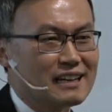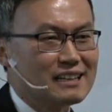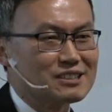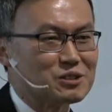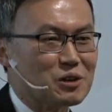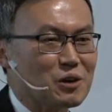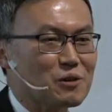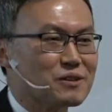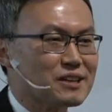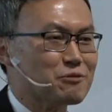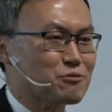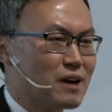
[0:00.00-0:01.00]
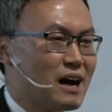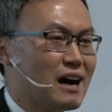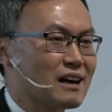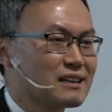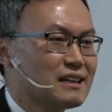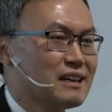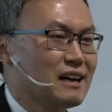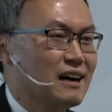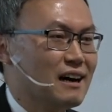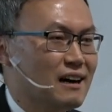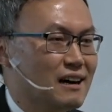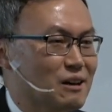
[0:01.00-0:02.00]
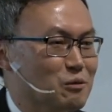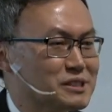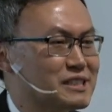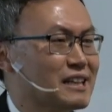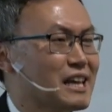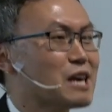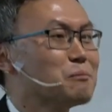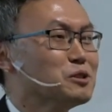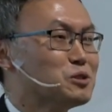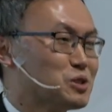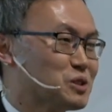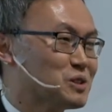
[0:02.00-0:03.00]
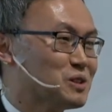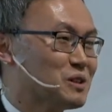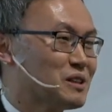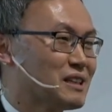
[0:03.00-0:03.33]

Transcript: So Iraq uh, was not able to,